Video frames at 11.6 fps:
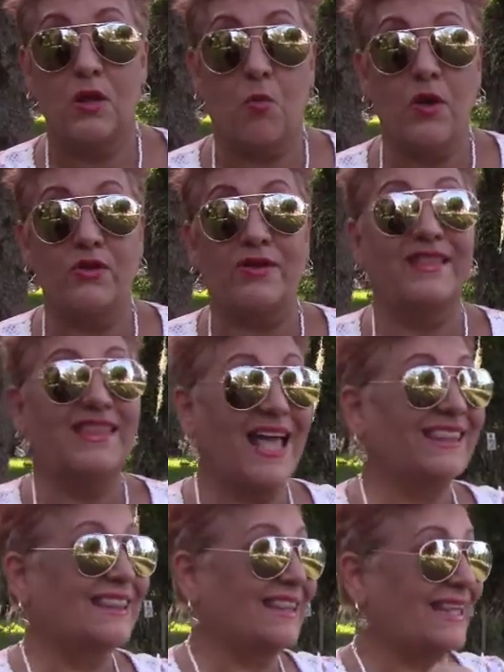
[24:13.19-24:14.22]
whether
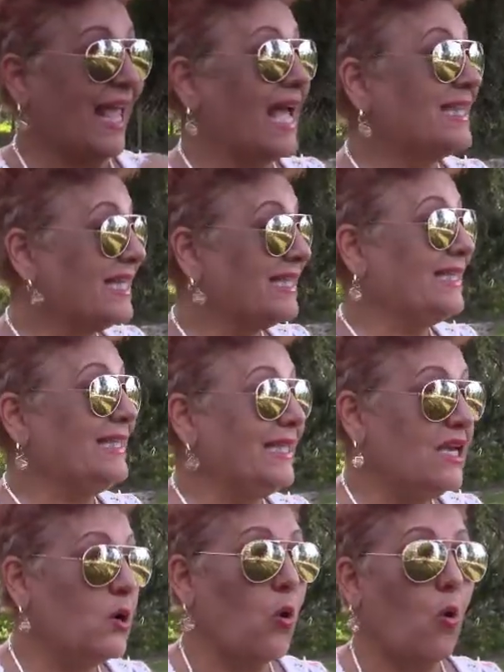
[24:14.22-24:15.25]
not technically
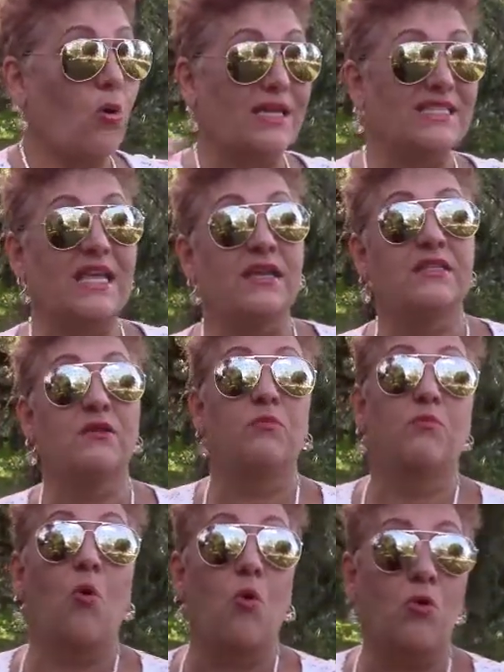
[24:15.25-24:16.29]
legal or outside the
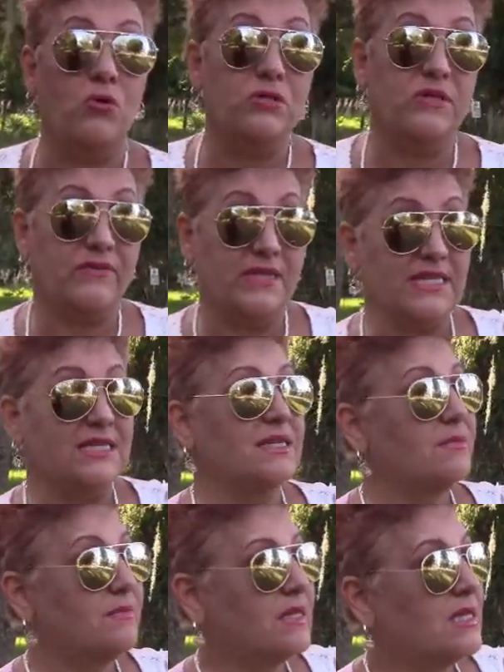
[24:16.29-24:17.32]
morals of the
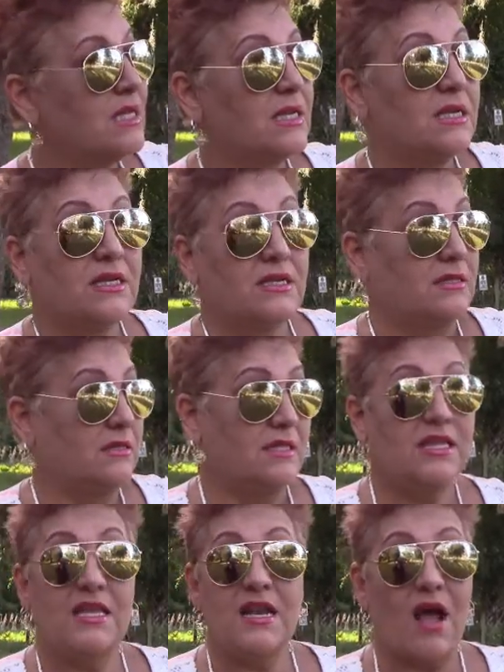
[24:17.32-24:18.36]
time,
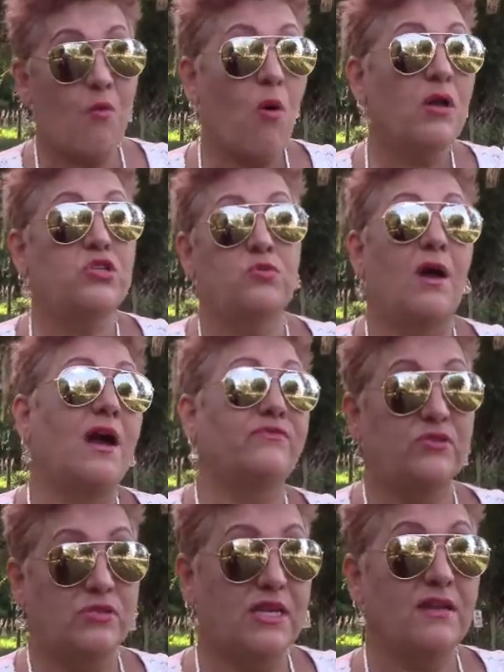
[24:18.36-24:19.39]
they did not want you
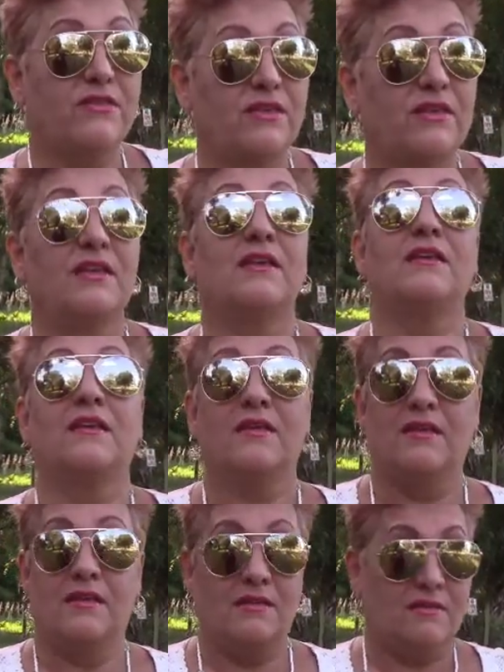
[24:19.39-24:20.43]
after death,
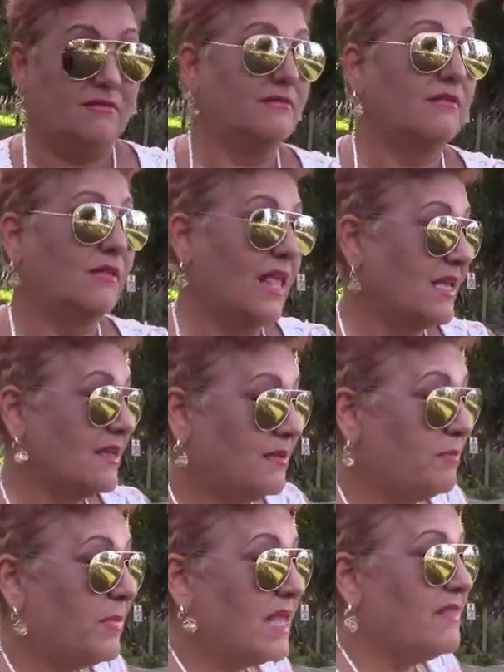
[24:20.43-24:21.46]
like
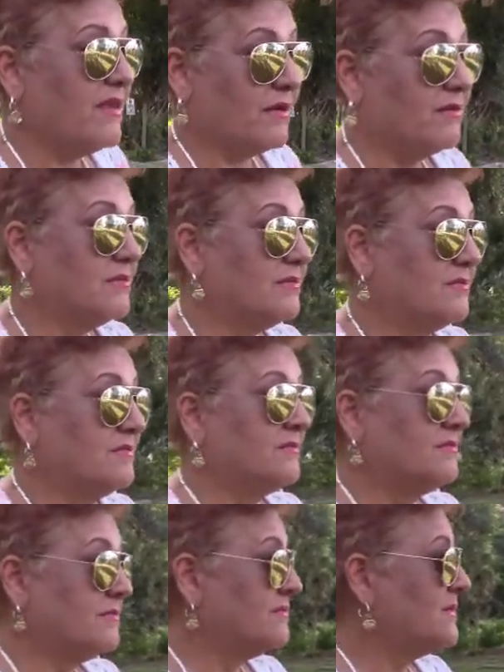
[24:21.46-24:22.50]
being there.
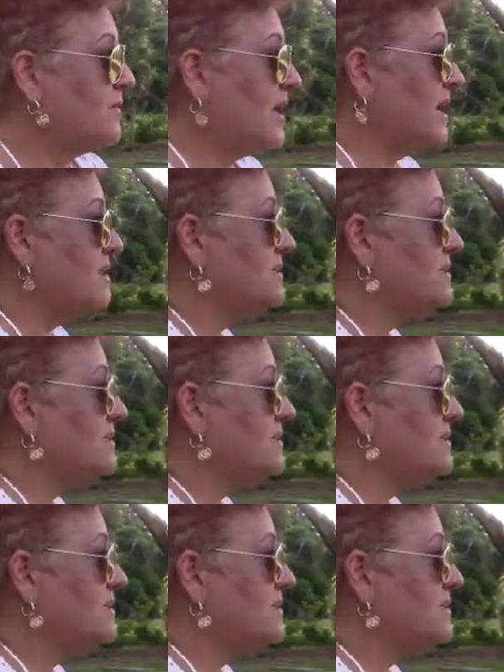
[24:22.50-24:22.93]
Okay,